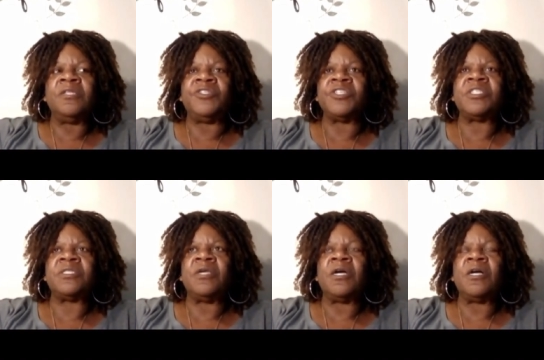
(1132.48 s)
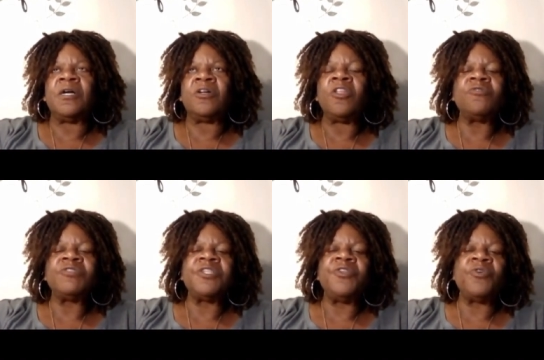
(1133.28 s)
just uh,
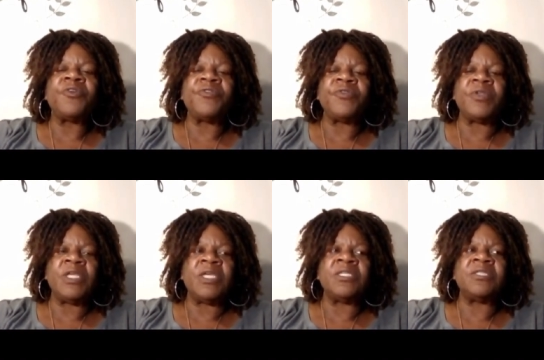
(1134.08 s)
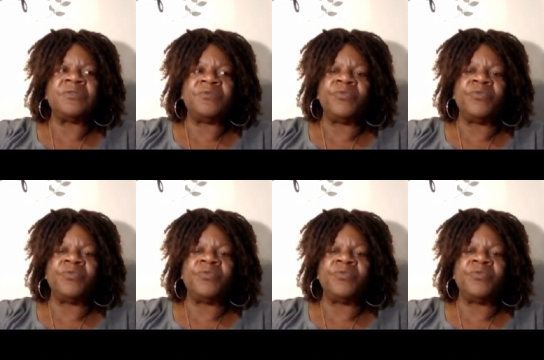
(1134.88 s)
closing Northern is